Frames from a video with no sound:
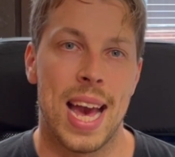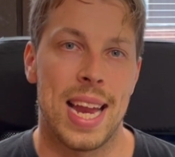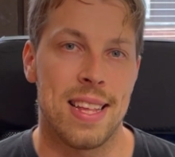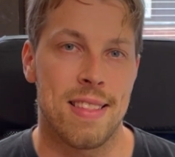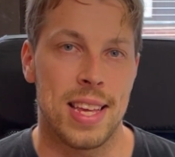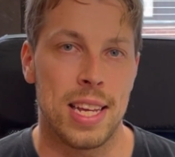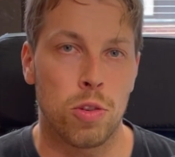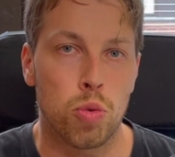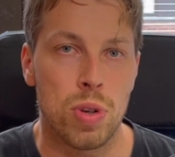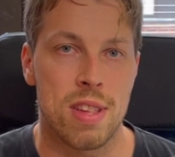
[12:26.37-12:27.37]
and it's
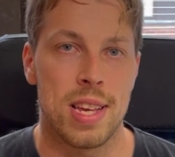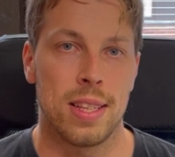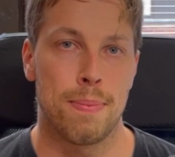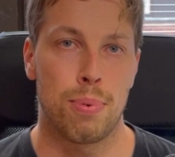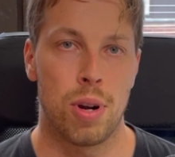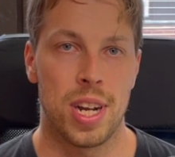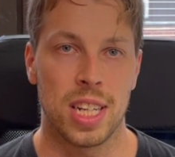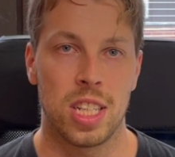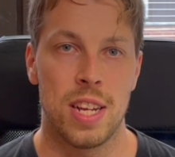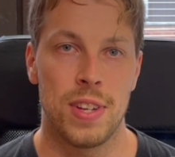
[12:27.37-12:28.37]
increasing the
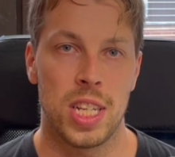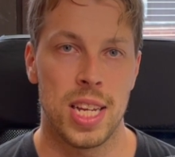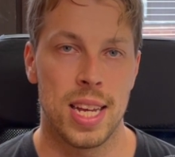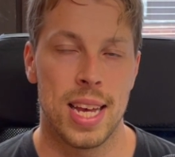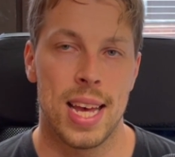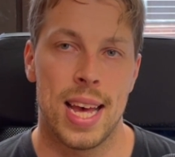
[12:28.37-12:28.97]
productivity.